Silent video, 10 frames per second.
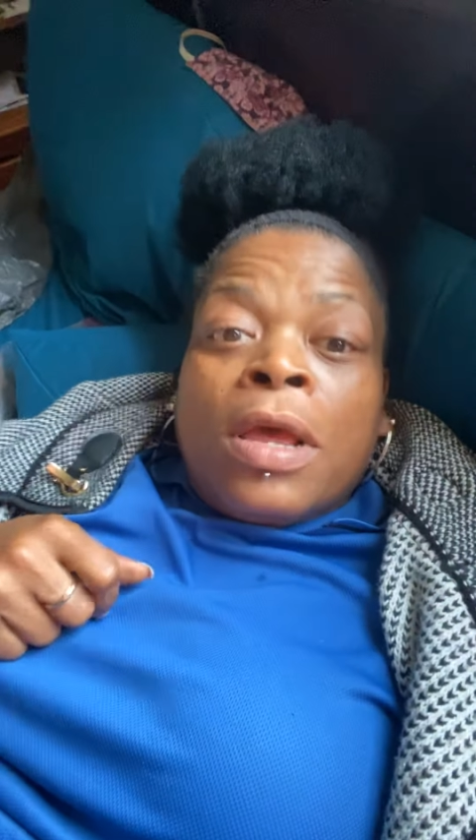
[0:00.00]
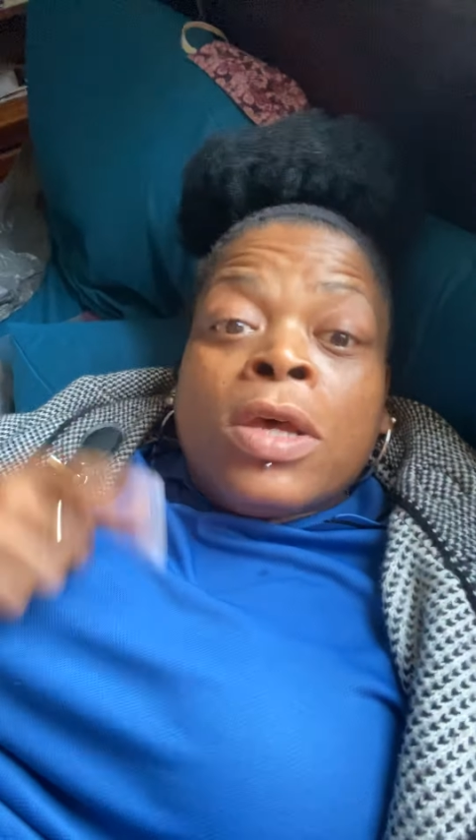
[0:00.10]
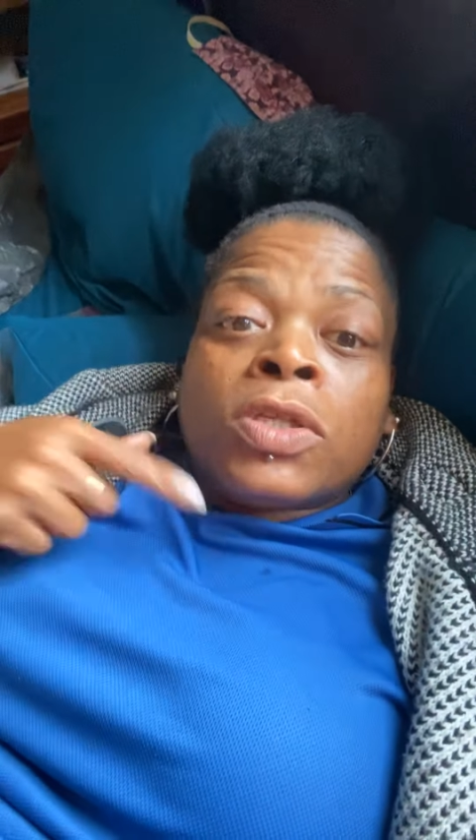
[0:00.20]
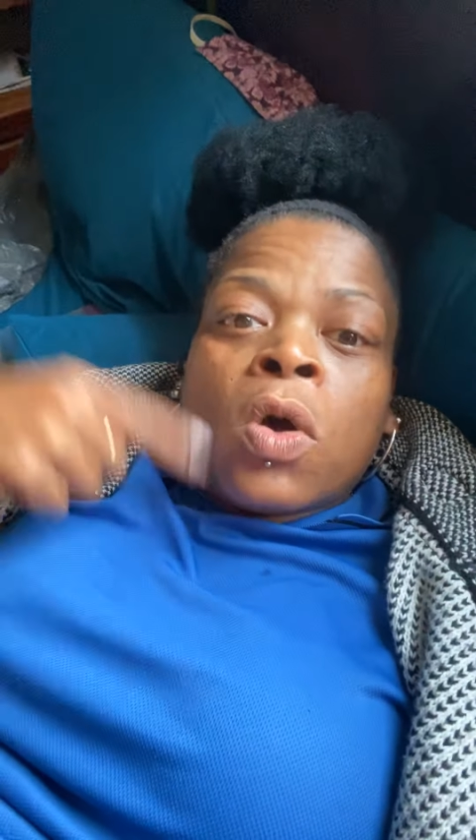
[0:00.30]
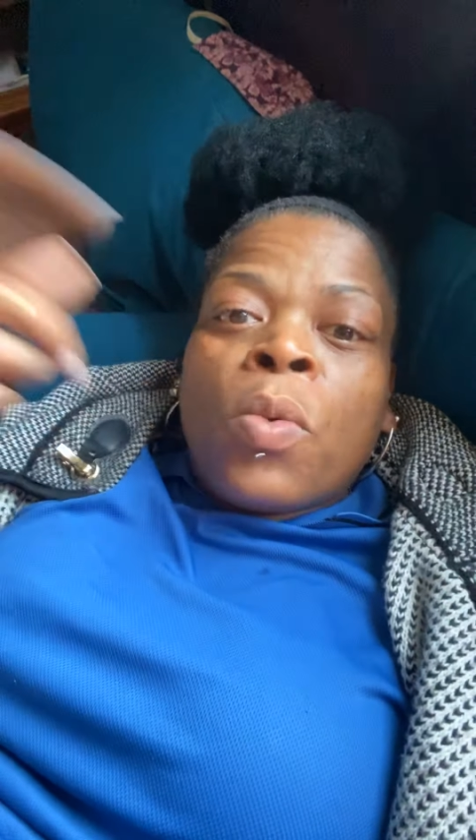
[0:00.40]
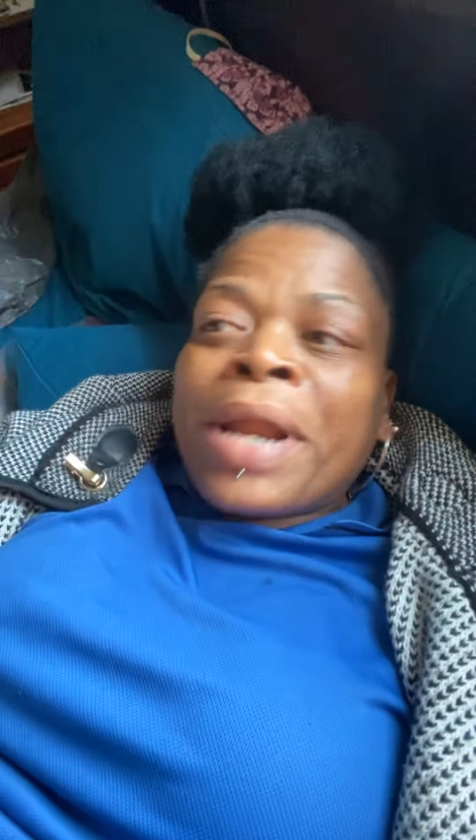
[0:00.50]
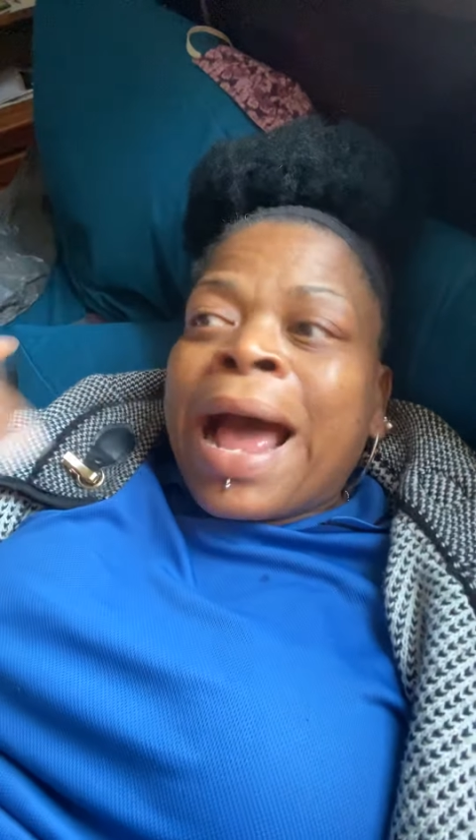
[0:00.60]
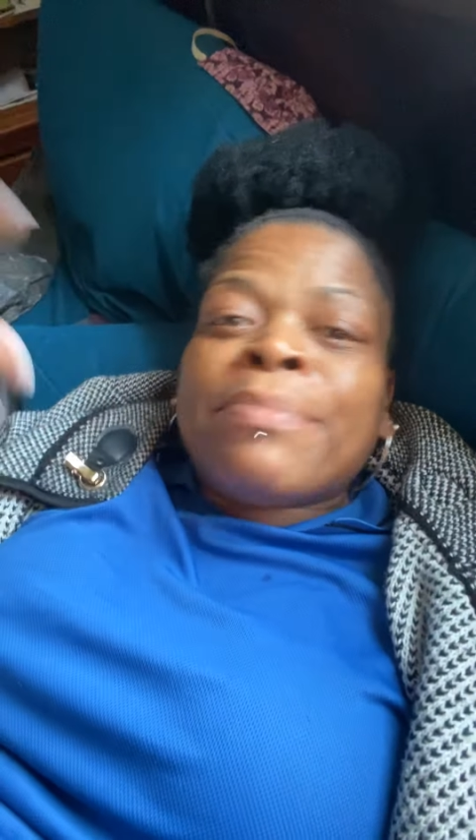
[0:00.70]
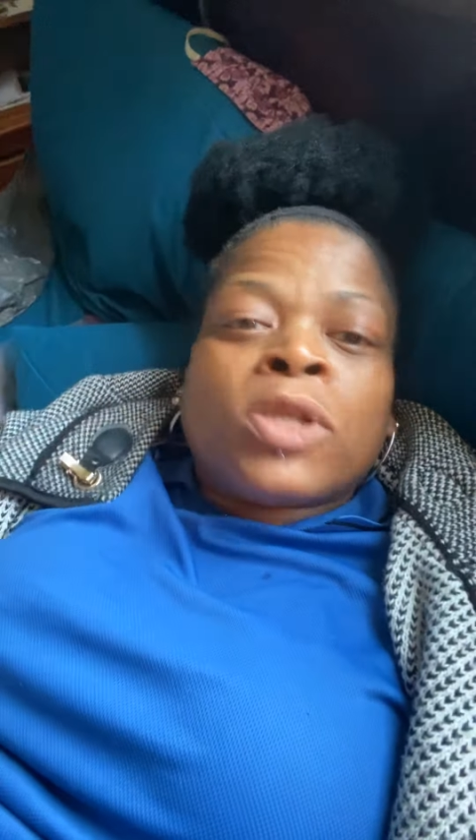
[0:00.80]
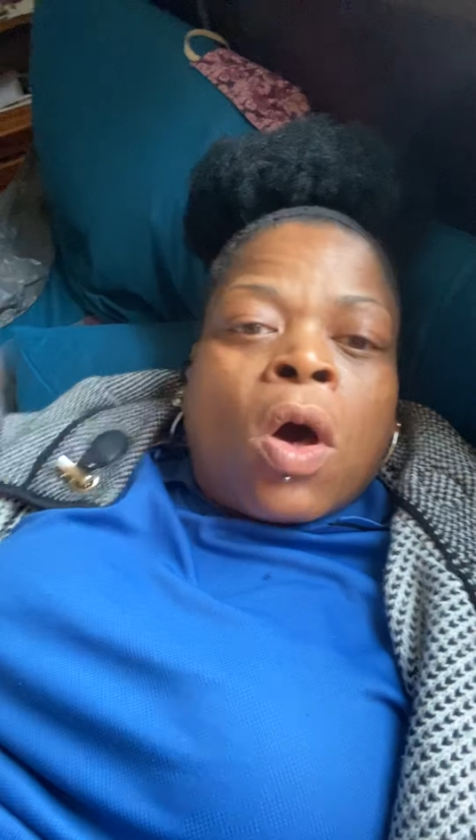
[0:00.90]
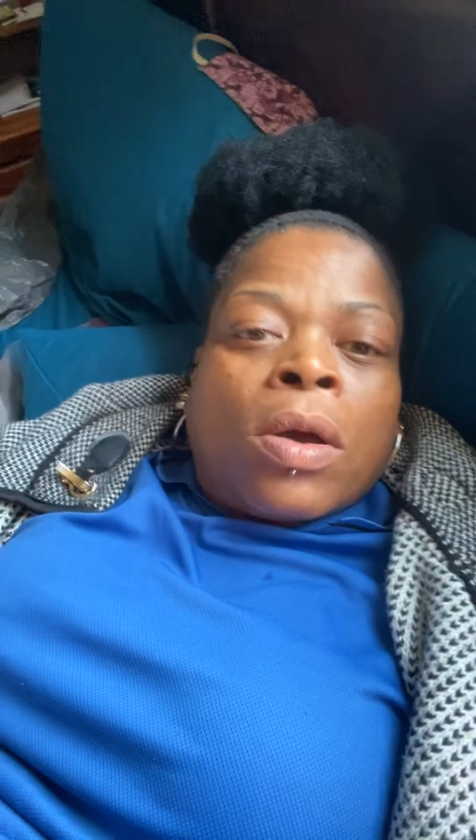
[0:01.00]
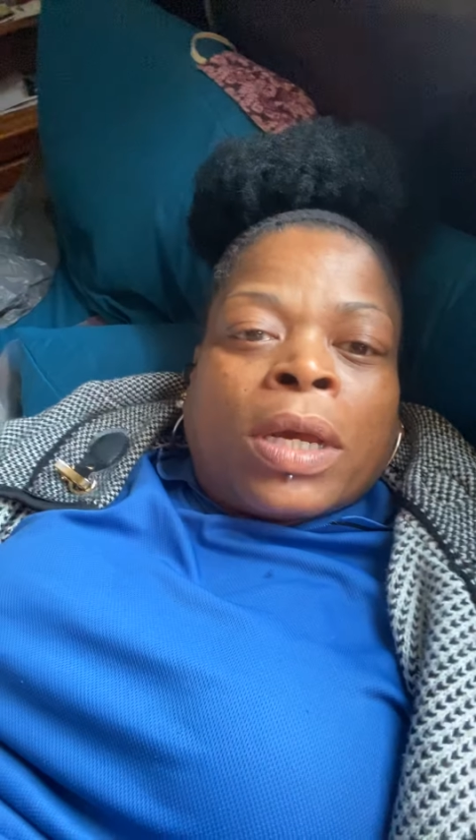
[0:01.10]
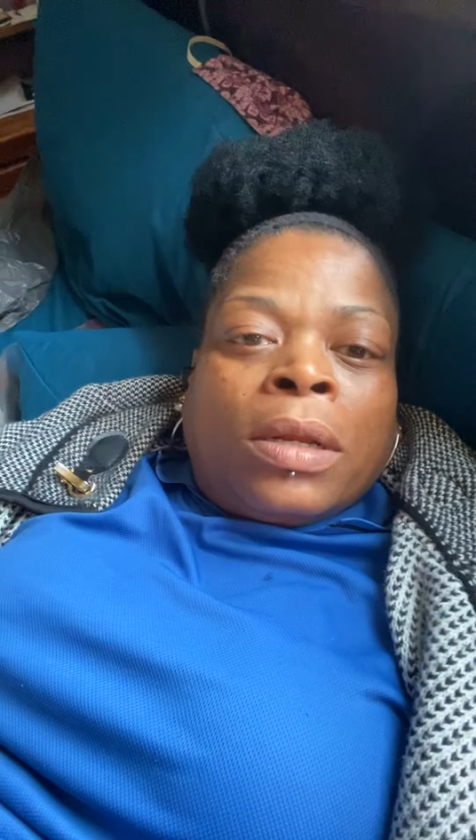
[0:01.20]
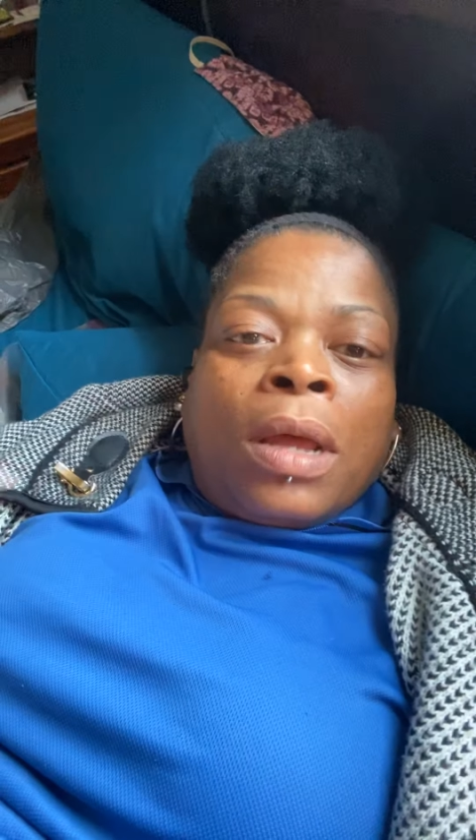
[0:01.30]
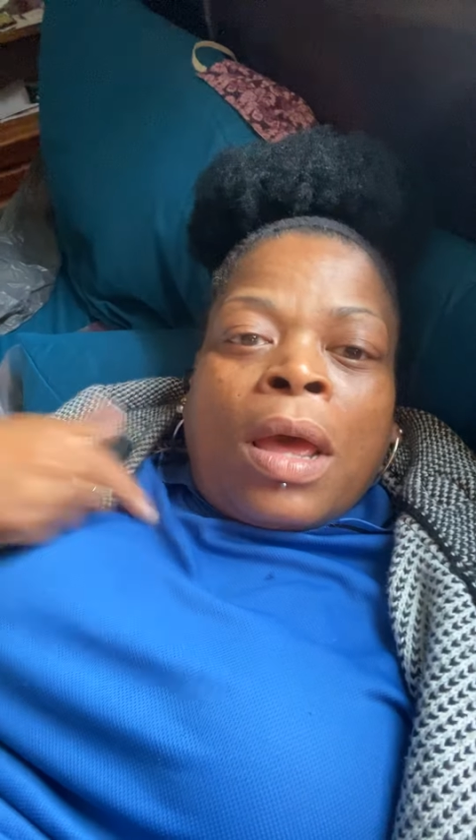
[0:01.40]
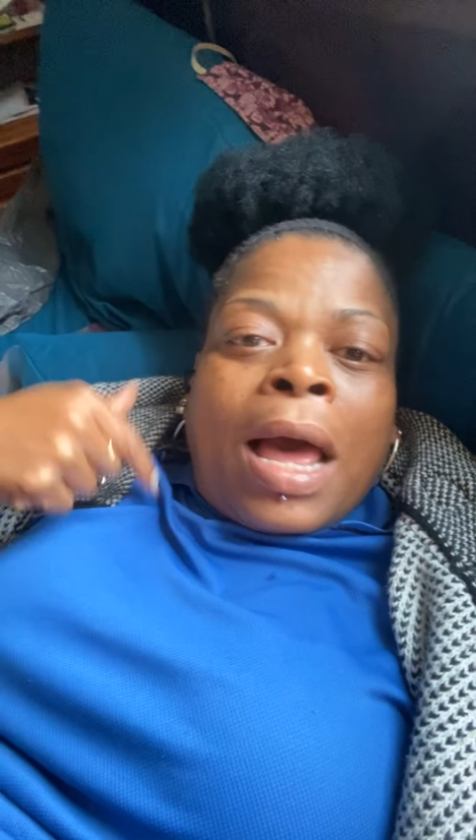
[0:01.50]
So when I'm talking,